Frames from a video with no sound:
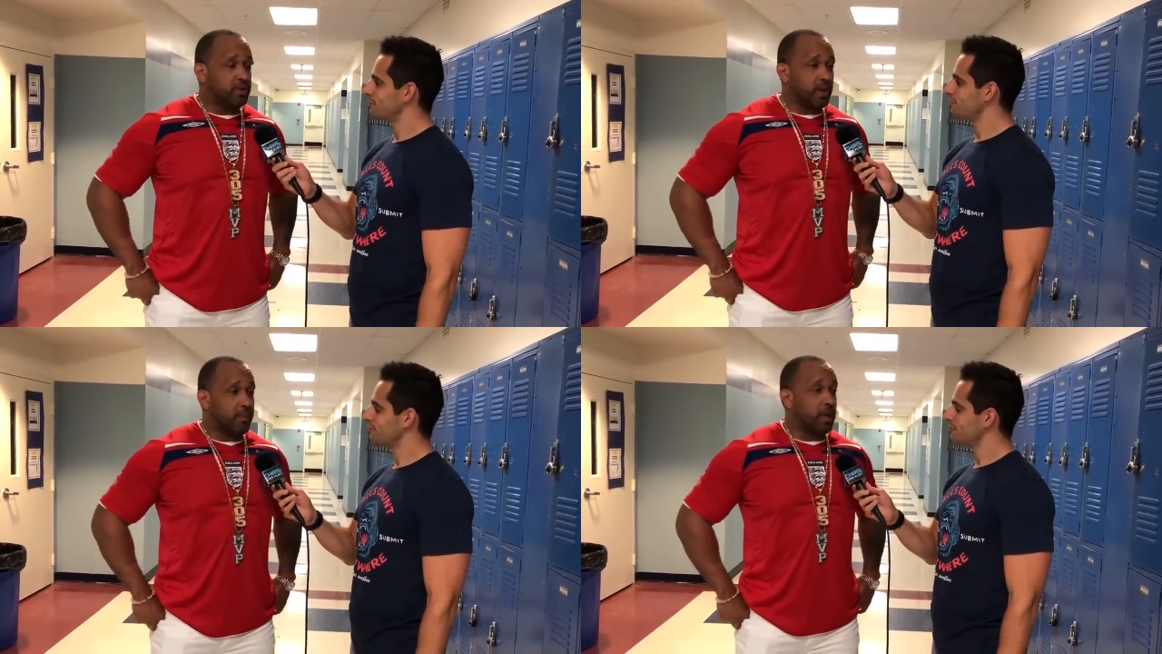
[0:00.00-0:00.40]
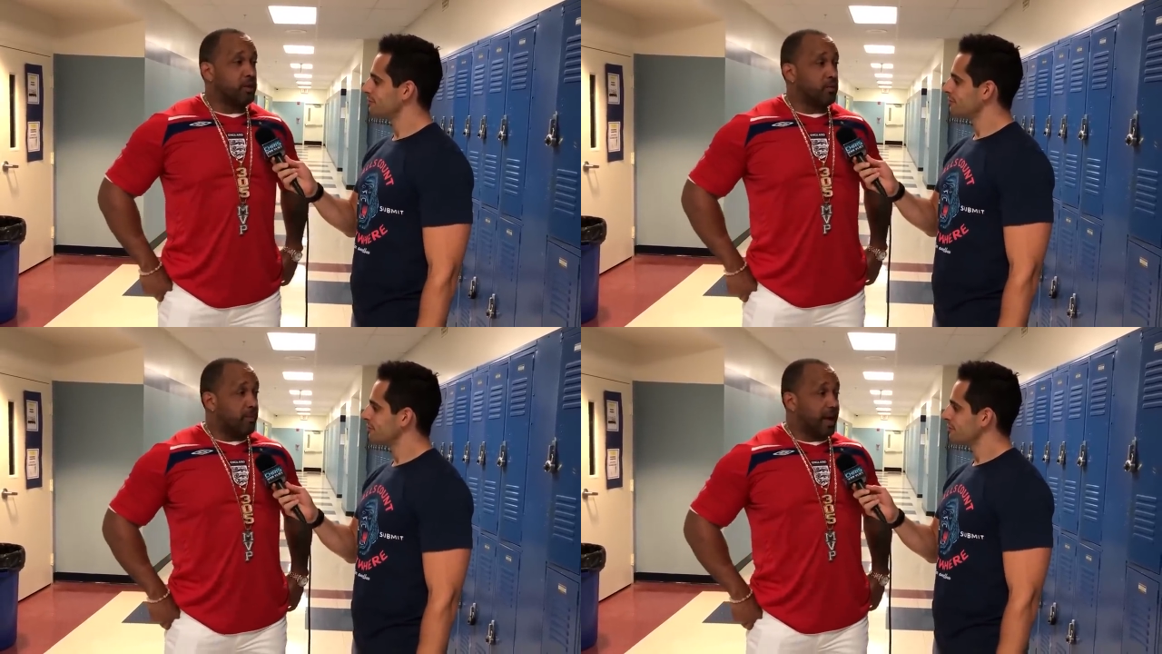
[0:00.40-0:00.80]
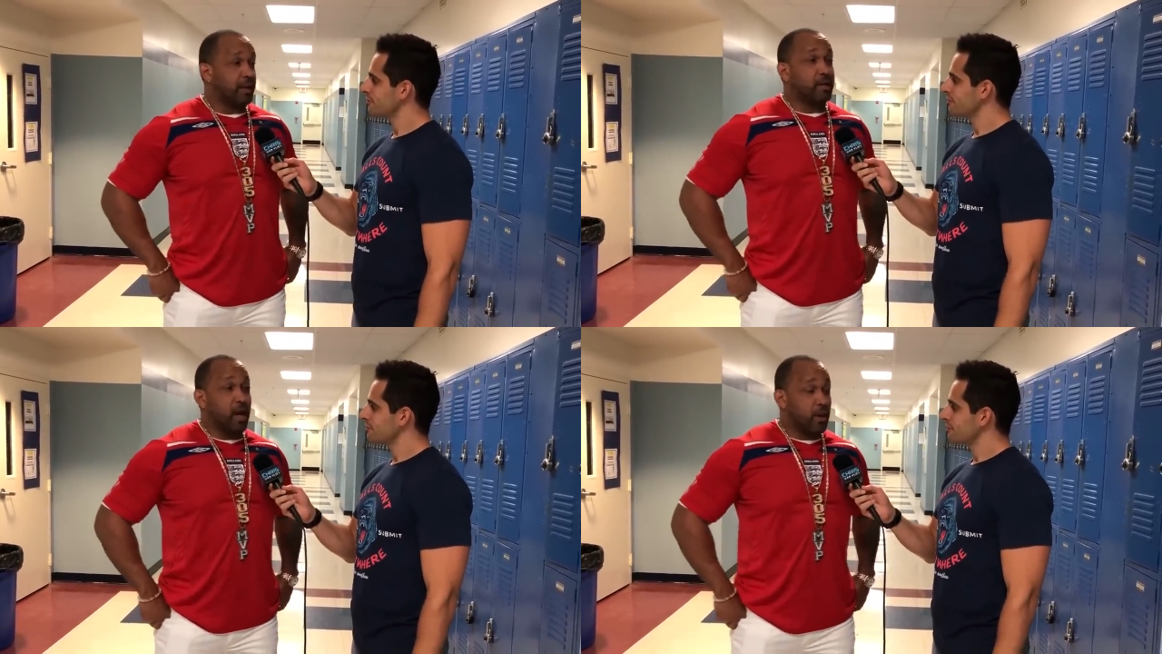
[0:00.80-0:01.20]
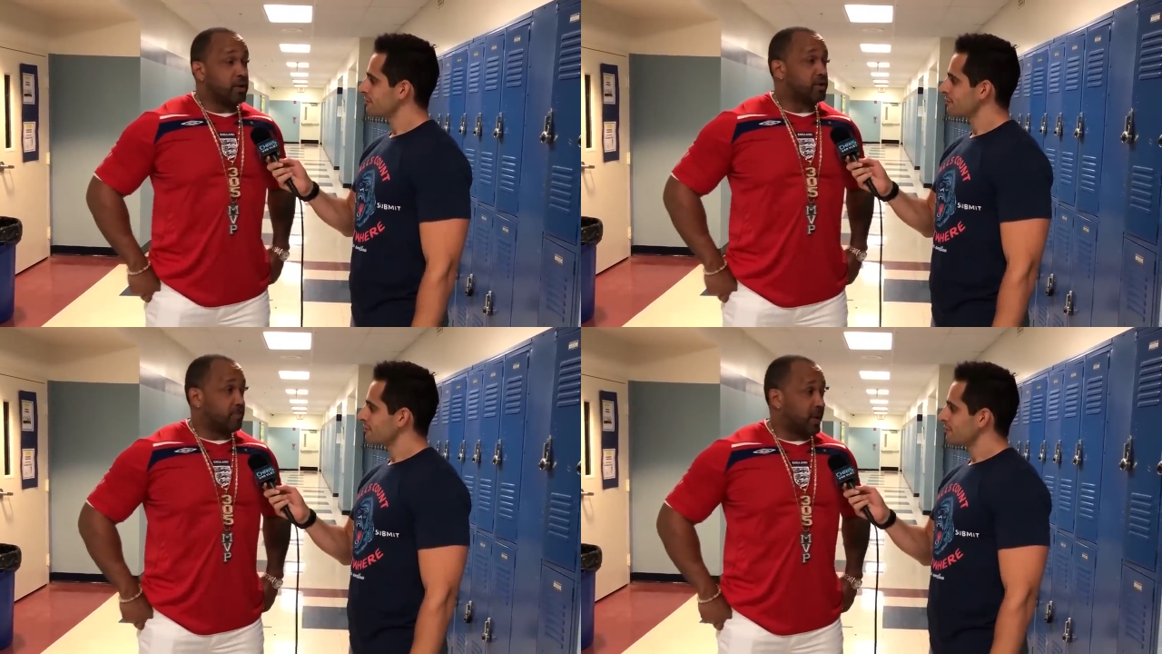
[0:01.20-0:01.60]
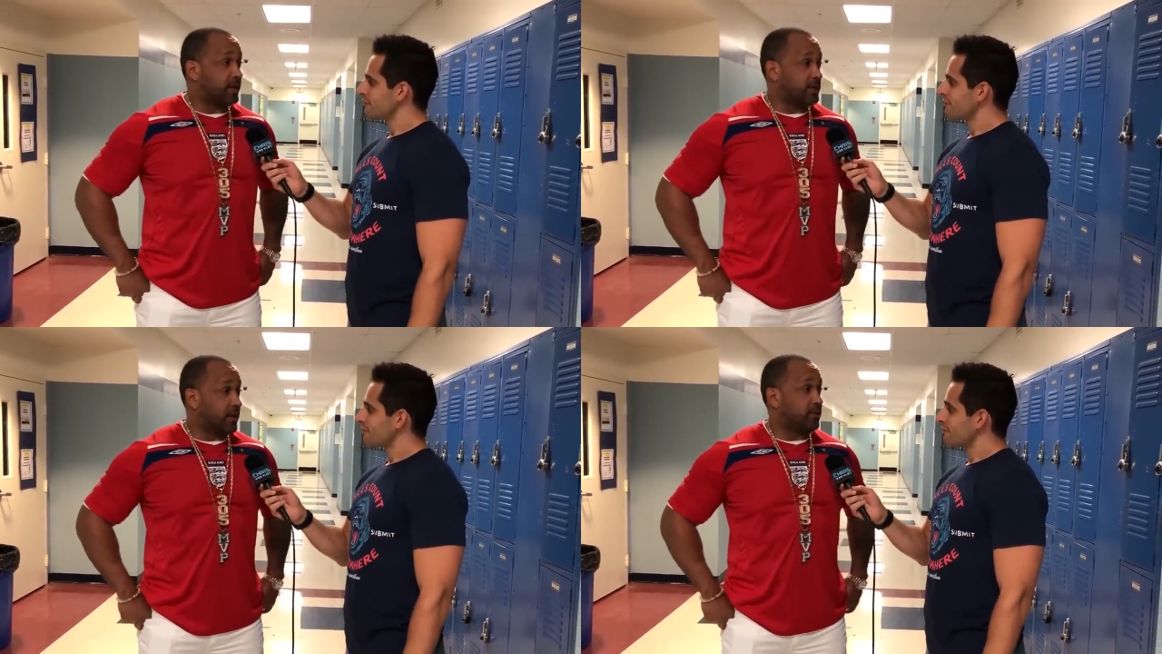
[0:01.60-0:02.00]
Speaker 1: say, man, you and Matt carried
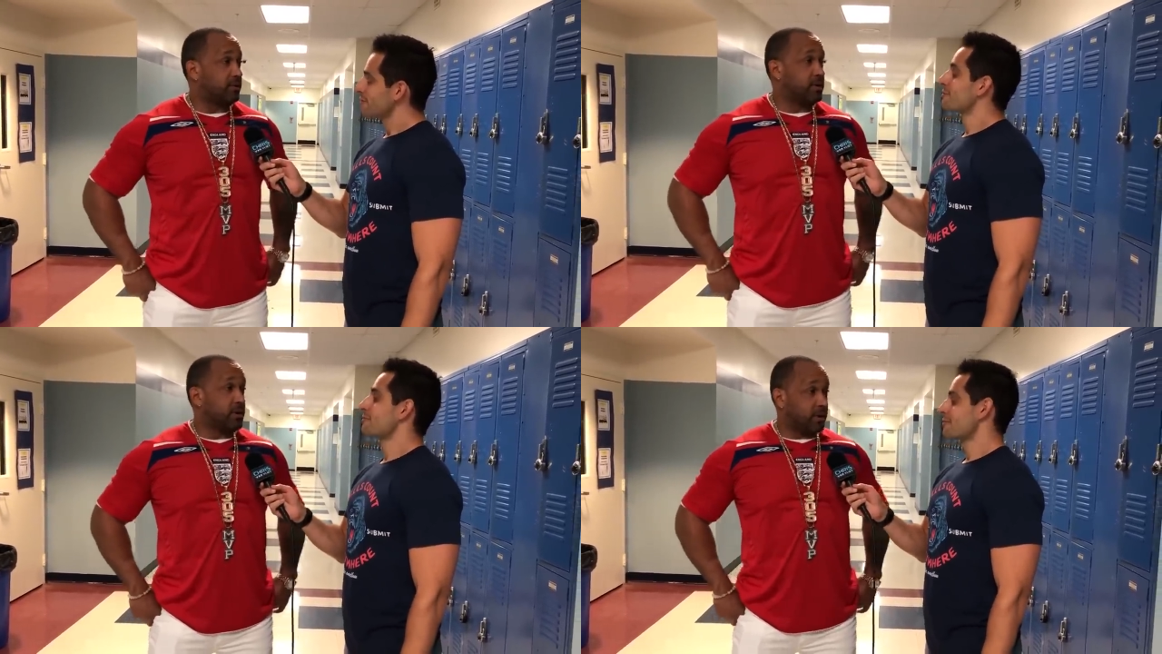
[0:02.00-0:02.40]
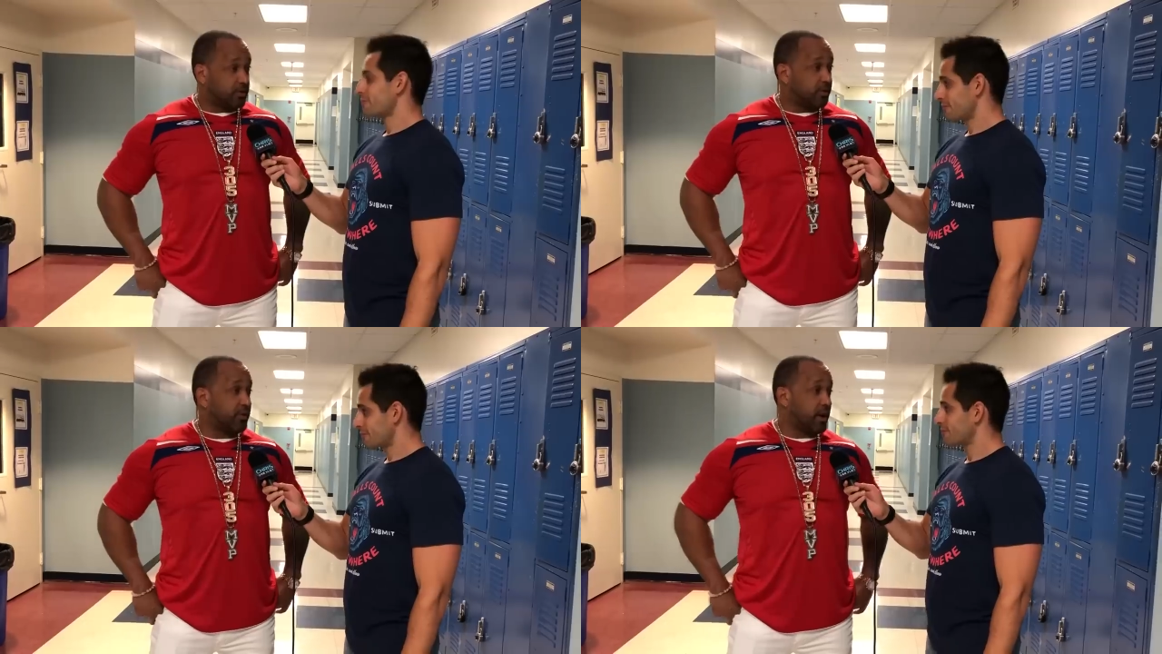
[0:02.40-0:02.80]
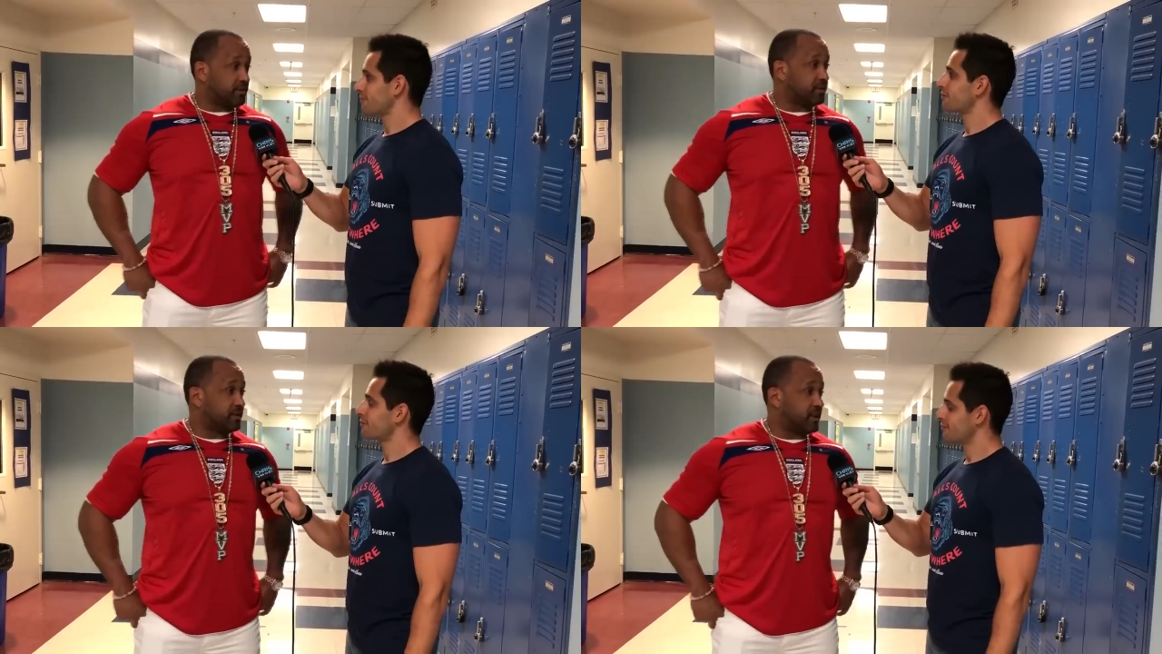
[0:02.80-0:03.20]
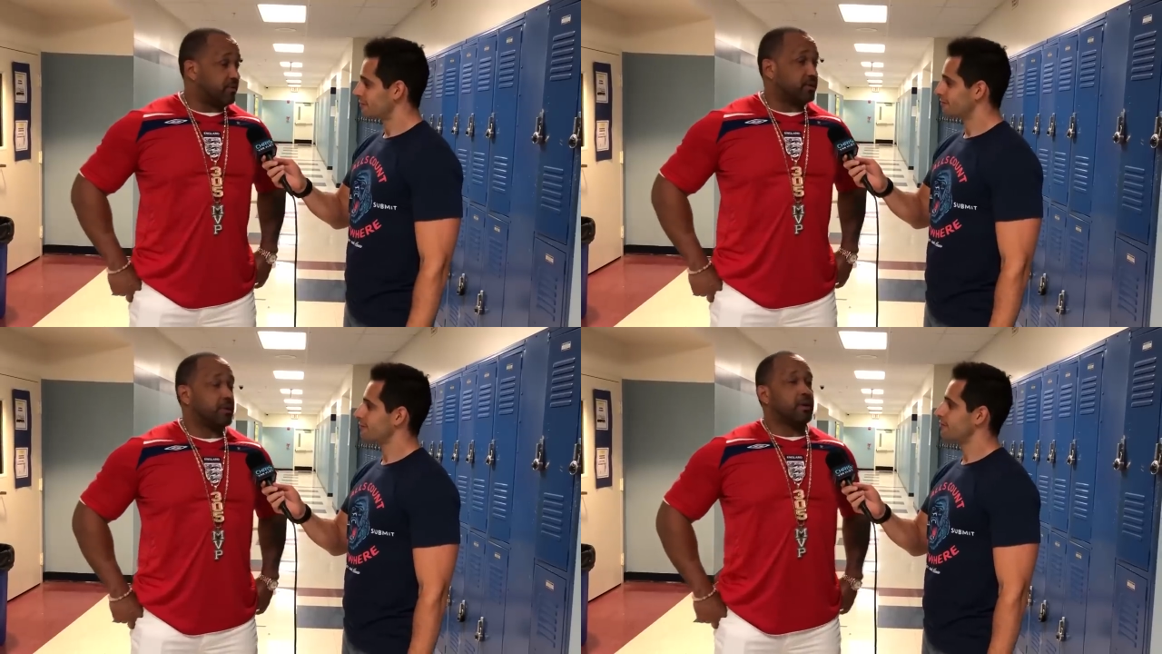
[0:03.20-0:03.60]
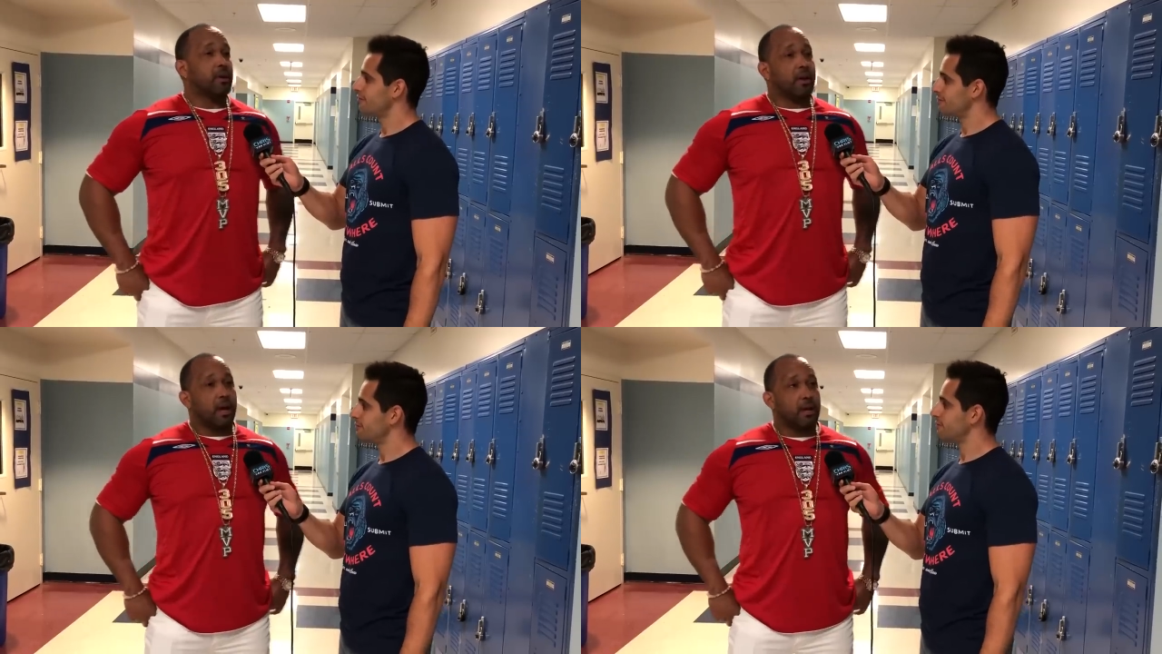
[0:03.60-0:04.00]
SmackDown in 2007.
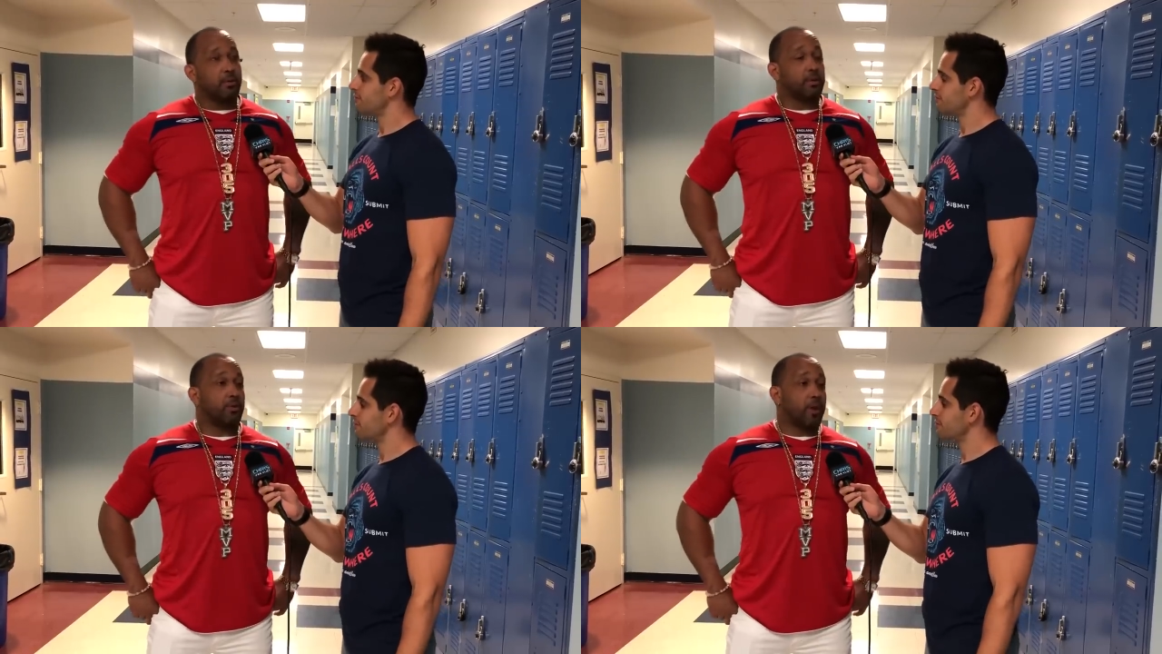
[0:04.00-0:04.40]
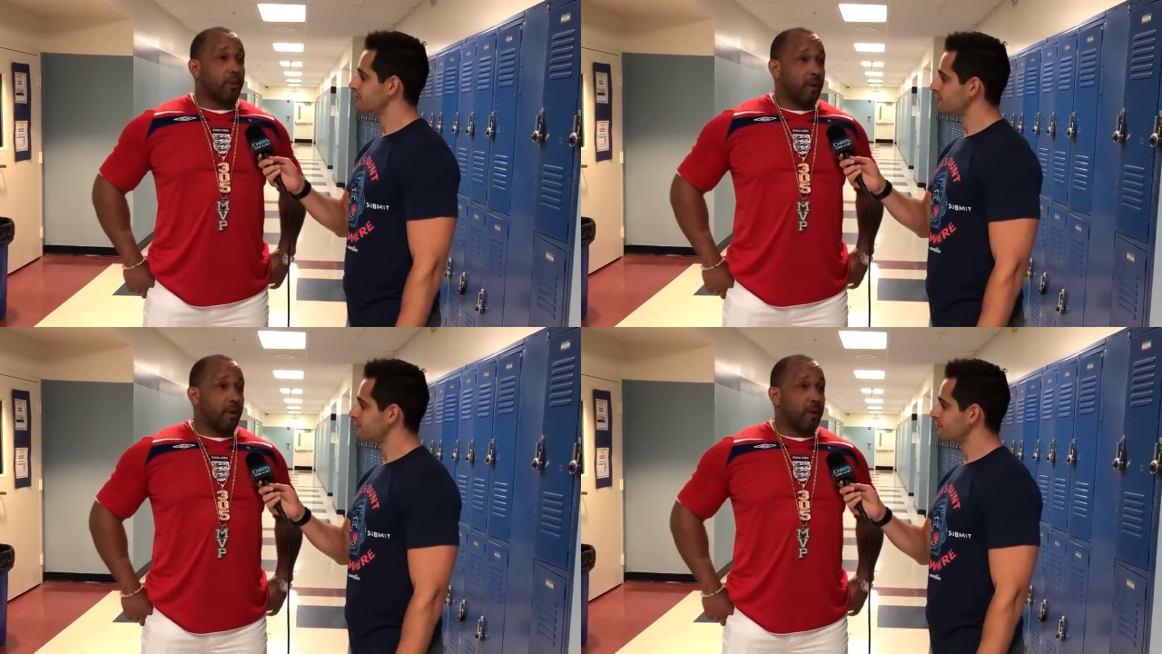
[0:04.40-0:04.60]
And when you think